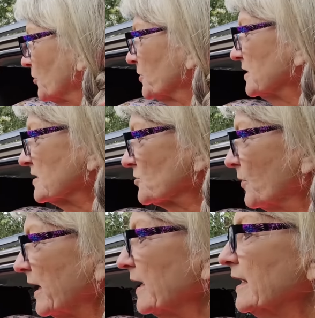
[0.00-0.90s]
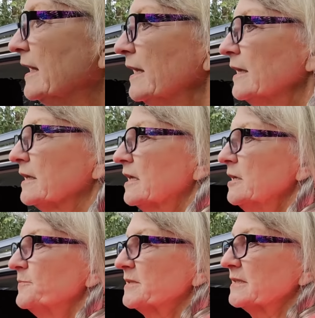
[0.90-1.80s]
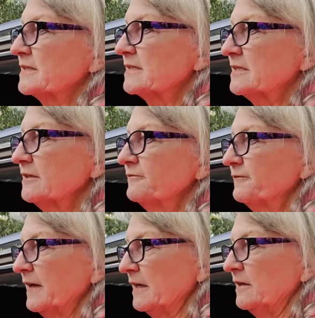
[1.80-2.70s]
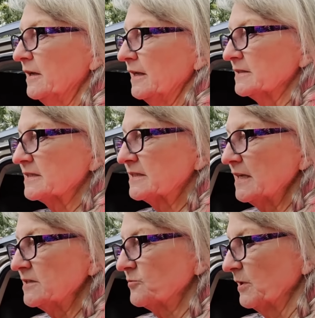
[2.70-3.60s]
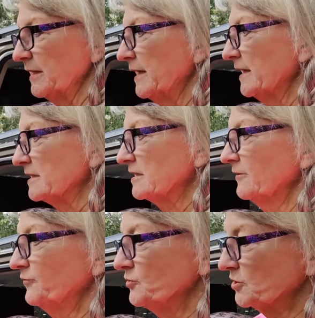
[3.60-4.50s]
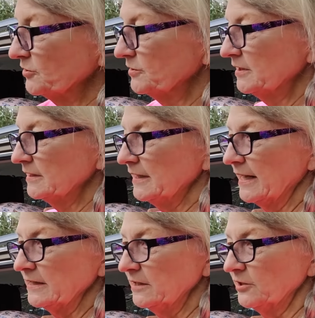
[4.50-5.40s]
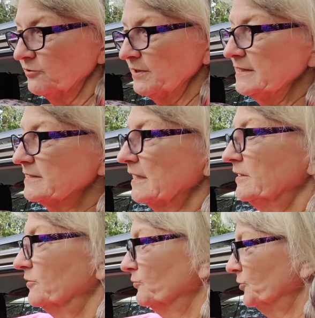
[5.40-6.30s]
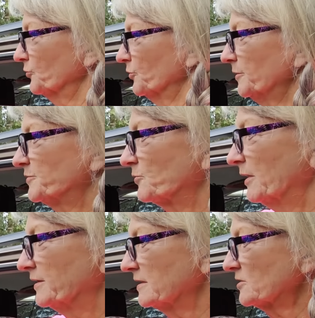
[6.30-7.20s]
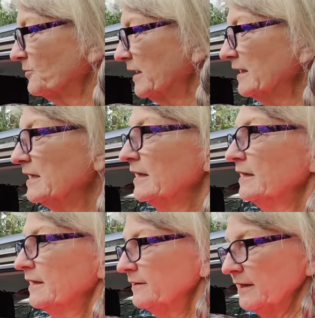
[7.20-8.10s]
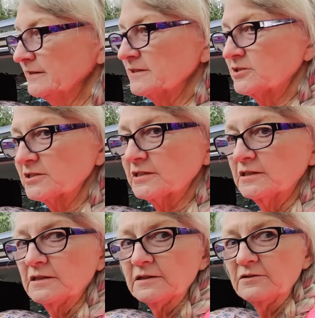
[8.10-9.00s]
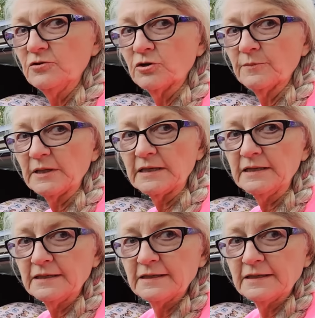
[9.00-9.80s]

this way, it keeps it stiff and it stays really nice. If you turned it 90 degrees and your ribs went this way, then it's just going to normally